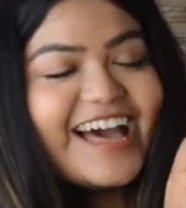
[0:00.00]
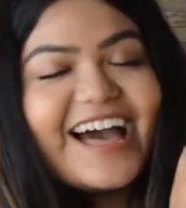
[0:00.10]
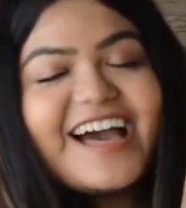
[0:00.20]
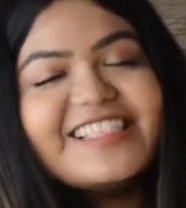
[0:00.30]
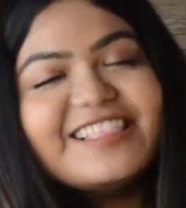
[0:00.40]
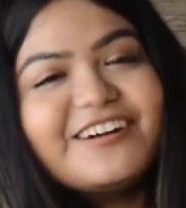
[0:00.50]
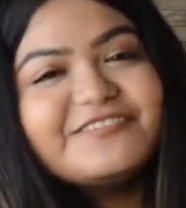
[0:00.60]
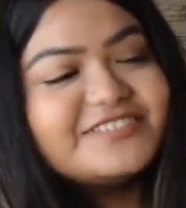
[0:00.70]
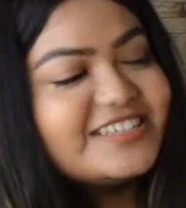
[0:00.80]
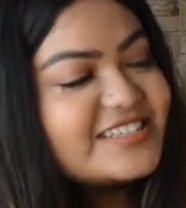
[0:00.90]
I
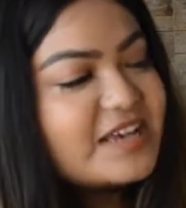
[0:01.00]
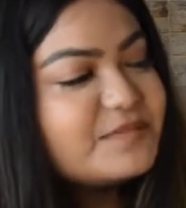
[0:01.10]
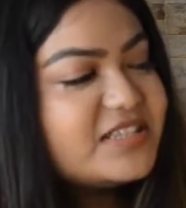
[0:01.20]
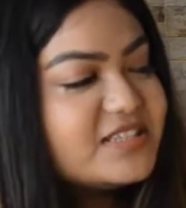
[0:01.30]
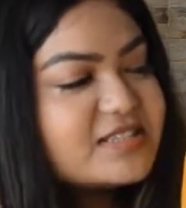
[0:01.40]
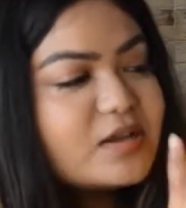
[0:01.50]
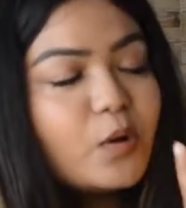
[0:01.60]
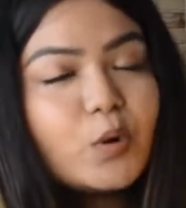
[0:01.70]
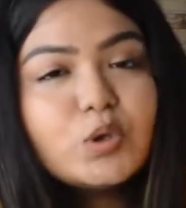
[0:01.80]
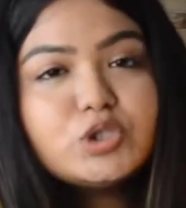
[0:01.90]
love this I mean this is a
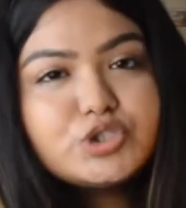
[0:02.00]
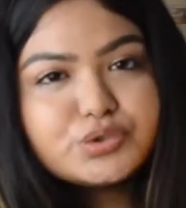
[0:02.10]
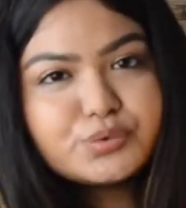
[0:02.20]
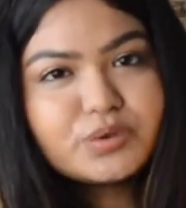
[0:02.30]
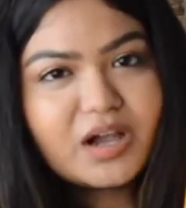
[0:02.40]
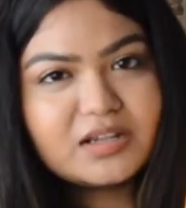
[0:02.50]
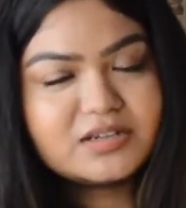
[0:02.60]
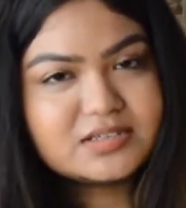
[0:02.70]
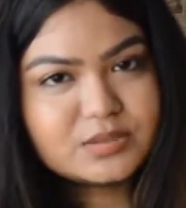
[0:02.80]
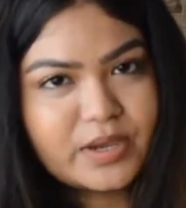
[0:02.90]
whole two
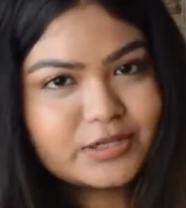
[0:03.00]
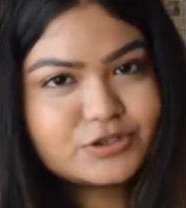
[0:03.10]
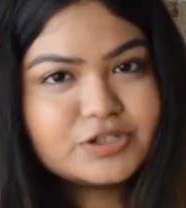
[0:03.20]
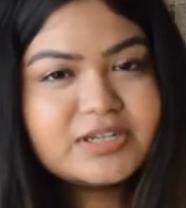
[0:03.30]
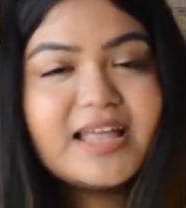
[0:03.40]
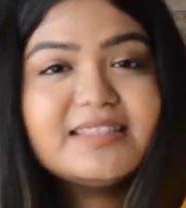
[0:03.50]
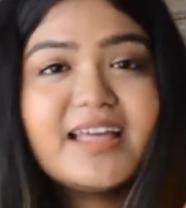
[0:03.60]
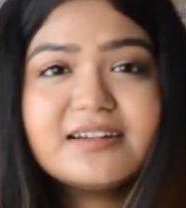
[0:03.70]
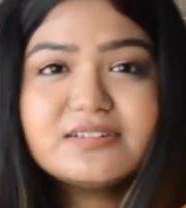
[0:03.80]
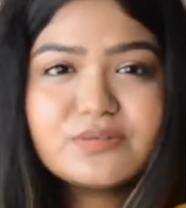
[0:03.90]
color sweatshirt and
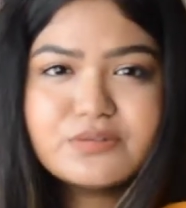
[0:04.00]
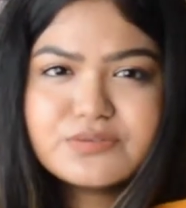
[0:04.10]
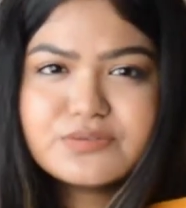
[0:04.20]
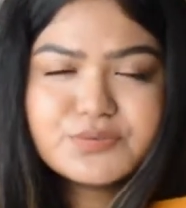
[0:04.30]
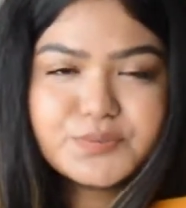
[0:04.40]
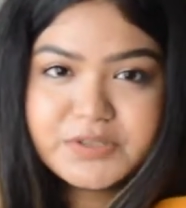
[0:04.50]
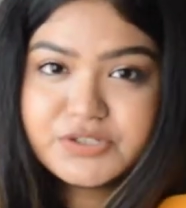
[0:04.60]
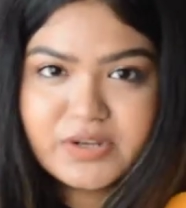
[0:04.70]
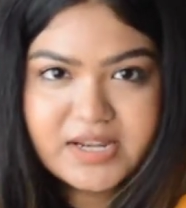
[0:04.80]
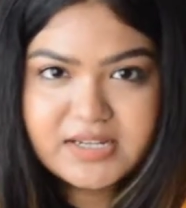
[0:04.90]
that is also super
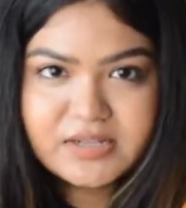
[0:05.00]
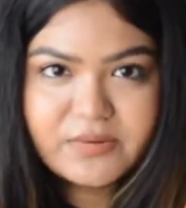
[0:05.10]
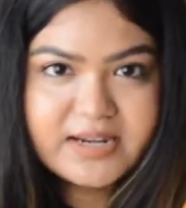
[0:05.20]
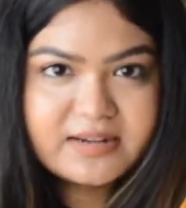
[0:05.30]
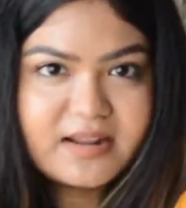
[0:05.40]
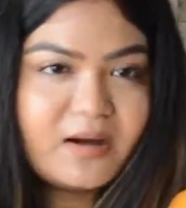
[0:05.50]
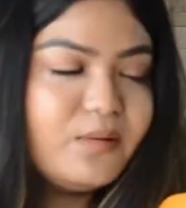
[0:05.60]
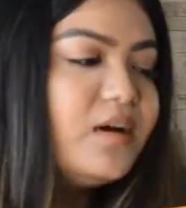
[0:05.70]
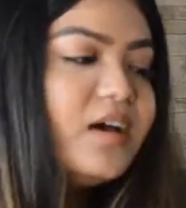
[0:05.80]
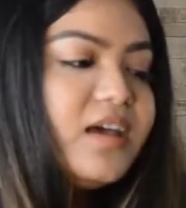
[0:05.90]
trending right
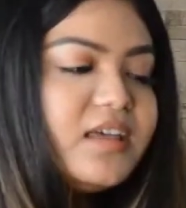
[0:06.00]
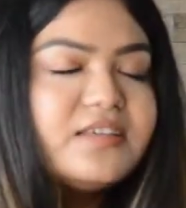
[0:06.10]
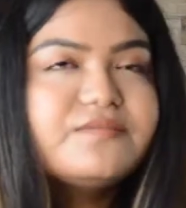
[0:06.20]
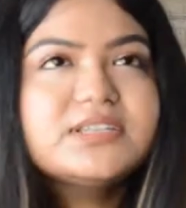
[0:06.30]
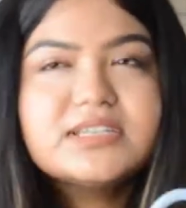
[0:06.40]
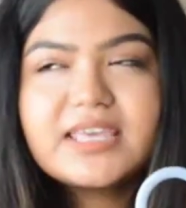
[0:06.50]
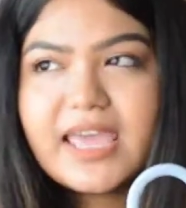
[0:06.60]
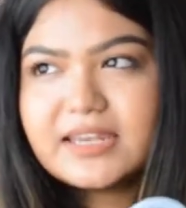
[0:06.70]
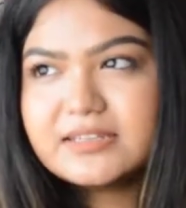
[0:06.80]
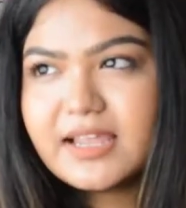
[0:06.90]
now even
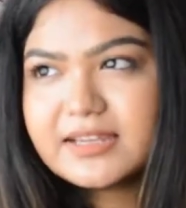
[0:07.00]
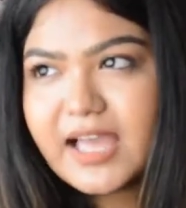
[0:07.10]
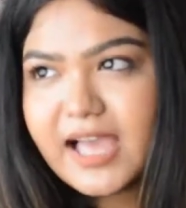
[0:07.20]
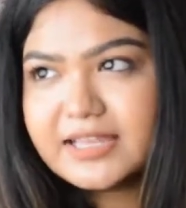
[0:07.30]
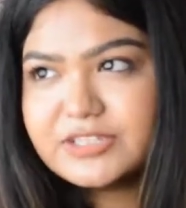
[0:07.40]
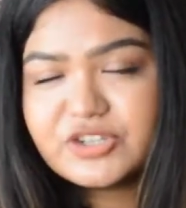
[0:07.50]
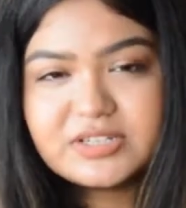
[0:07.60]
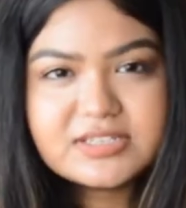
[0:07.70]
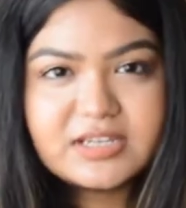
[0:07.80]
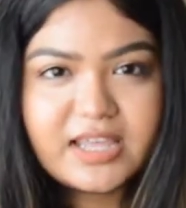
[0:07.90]
Kendall and Kylie
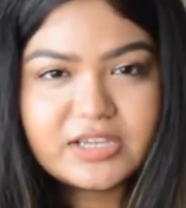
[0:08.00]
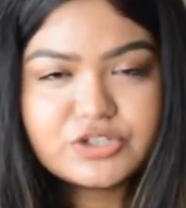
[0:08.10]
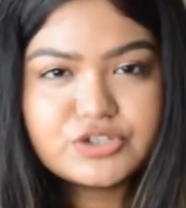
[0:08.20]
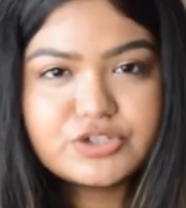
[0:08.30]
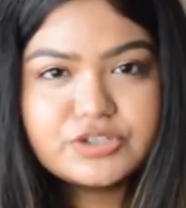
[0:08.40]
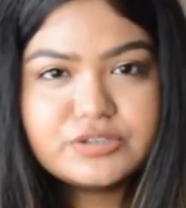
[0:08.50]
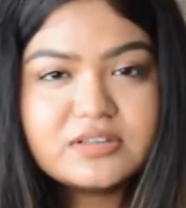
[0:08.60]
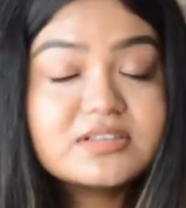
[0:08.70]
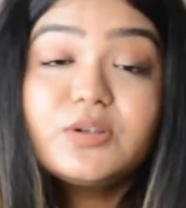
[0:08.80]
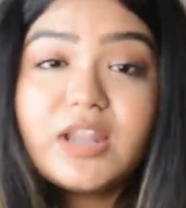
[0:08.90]
Jenner's collection
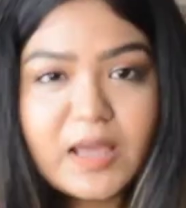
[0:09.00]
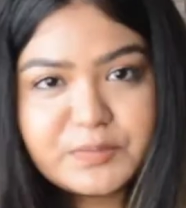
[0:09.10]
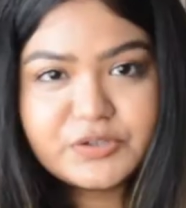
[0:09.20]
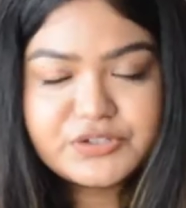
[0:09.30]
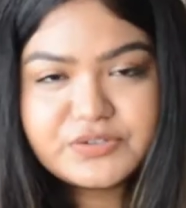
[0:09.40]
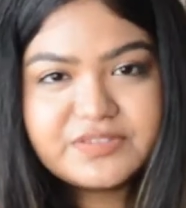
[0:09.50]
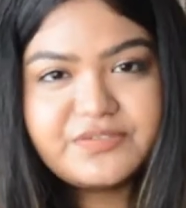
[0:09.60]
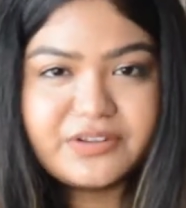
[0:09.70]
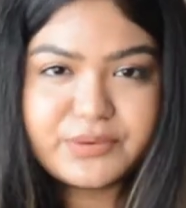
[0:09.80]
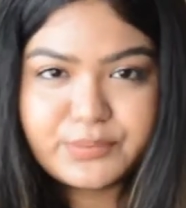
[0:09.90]
collaboration with
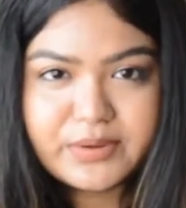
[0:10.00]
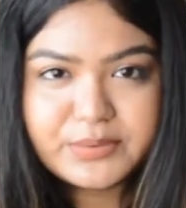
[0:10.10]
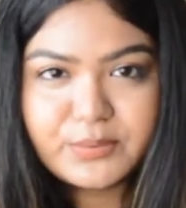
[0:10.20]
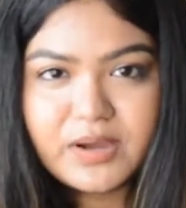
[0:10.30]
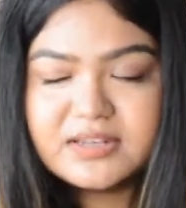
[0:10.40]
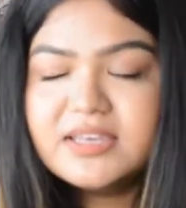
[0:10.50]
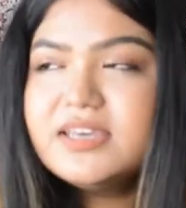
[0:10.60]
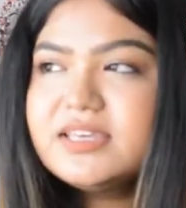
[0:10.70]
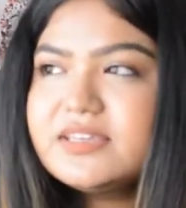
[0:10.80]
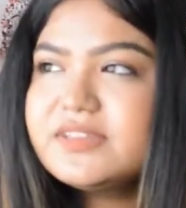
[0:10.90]
Forever 21
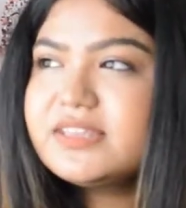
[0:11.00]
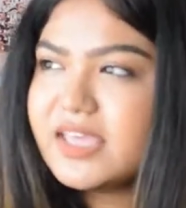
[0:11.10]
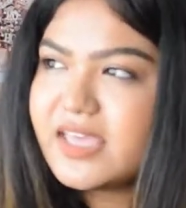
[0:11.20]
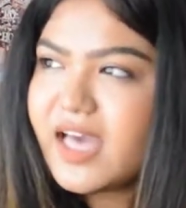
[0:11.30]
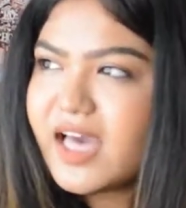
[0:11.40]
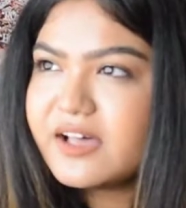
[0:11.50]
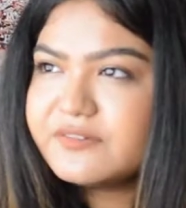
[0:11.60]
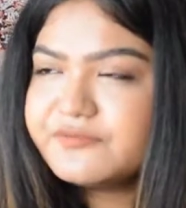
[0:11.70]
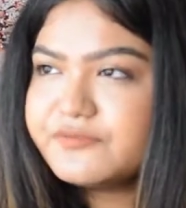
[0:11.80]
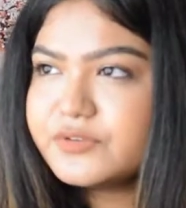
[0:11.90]
even they
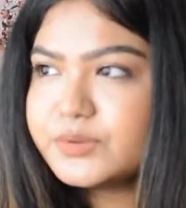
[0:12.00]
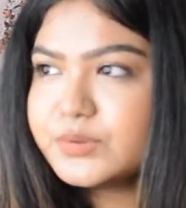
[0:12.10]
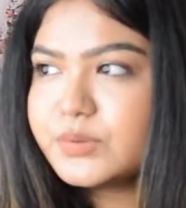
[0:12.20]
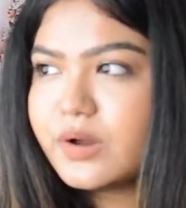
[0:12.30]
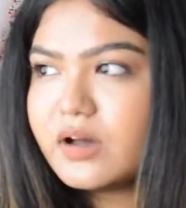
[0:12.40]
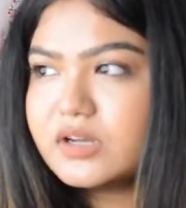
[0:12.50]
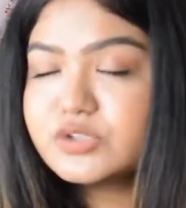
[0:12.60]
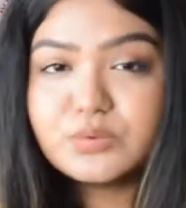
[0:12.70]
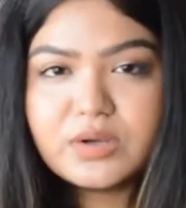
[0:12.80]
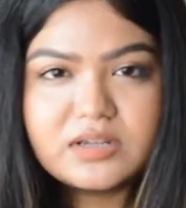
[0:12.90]
have few uh,
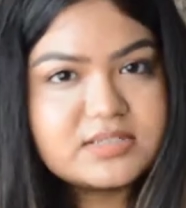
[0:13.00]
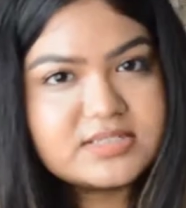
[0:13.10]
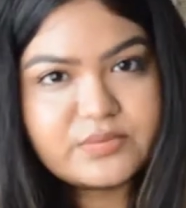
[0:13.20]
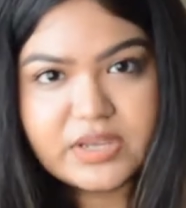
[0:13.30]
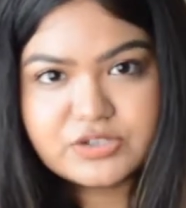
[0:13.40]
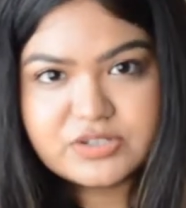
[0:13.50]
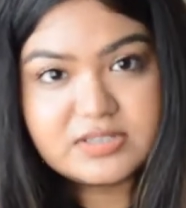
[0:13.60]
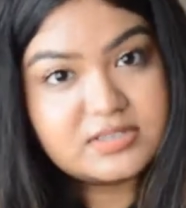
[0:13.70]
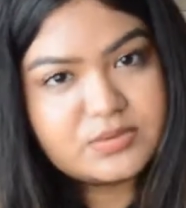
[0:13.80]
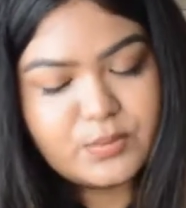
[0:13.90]
two colored
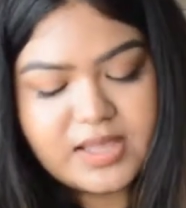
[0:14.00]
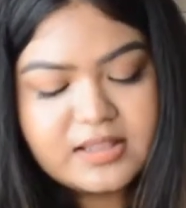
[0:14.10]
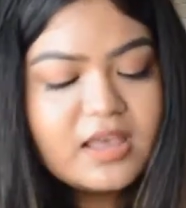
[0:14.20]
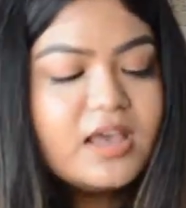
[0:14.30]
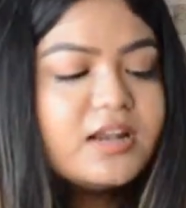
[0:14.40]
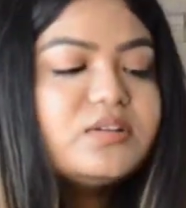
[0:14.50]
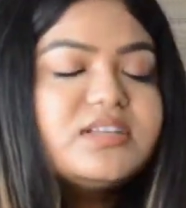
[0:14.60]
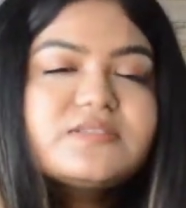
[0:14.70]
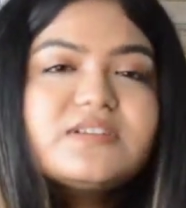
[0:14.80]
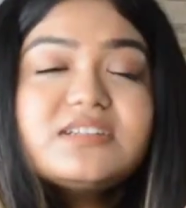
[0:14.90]
sweatshirts as well now
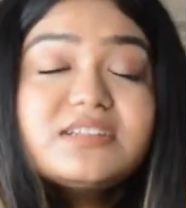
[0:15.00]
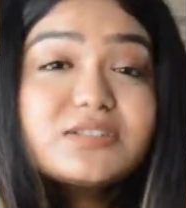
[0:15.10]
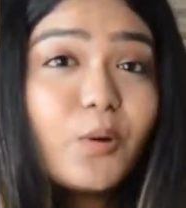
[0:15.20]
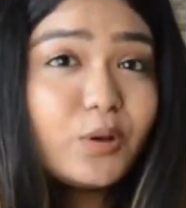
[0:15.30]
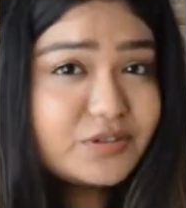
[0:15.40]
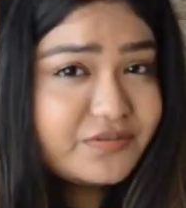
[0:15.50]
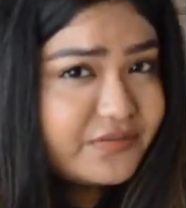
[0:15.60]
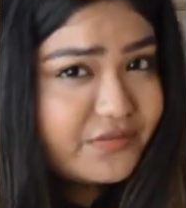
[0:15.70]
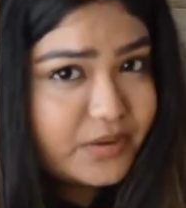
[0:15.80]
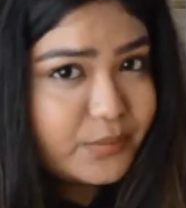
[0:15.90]
this one is also
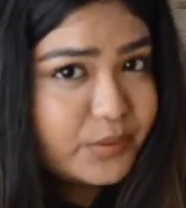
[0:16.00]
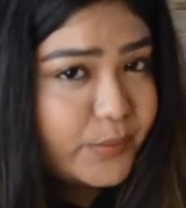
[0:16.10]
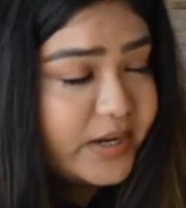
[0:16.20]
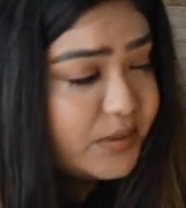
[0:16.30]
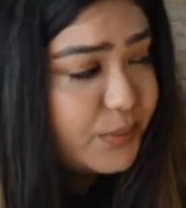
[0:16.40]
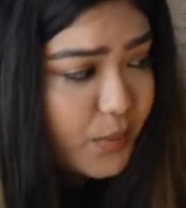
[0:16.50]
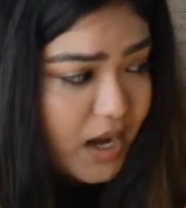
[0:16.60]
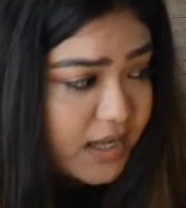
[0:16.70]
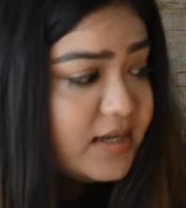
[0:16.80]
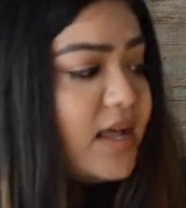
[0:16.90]
from Forever
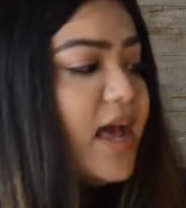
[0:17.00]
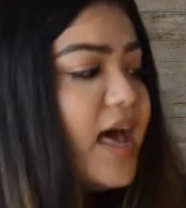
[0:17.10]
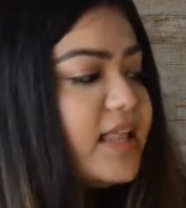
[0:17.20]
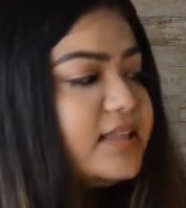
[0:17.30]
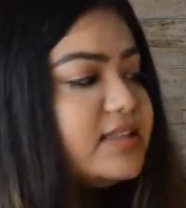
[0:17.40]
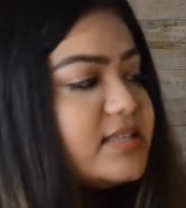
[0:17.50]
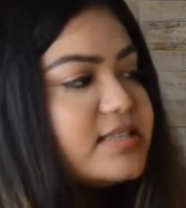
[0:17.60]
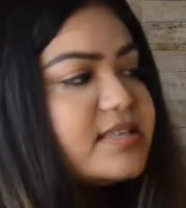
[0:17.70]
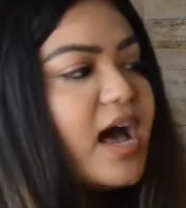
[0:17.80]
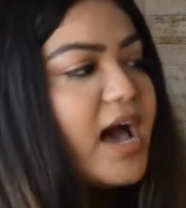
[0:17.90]
21 and this
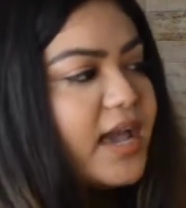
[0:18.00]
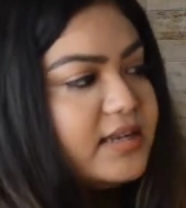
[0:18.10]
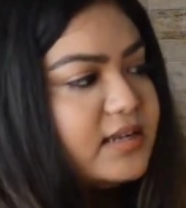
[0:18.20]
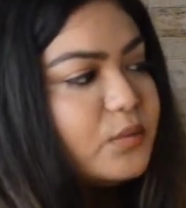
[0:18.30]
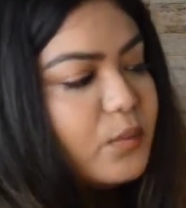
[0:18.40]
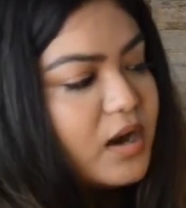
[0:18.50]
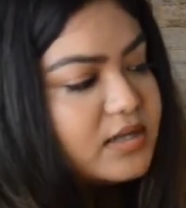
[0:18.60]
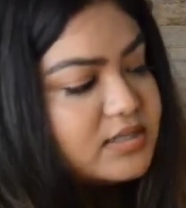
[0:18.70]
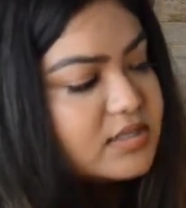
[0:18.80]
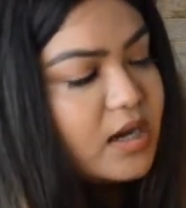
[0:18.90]
is a high neck one
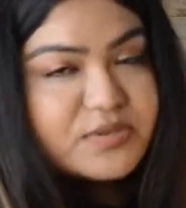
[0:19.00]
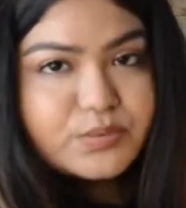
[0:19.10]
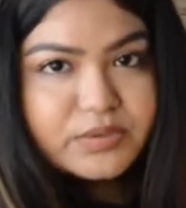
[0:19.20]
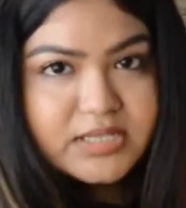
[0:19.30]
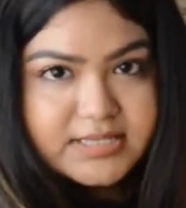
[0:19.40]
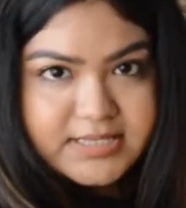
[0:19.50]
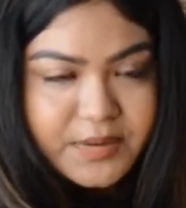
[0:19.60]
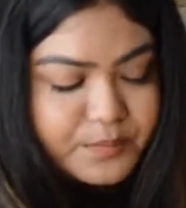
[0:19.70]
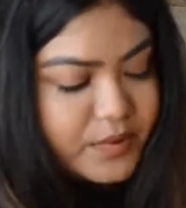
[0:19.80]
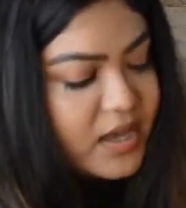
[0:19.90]
it comes with a zip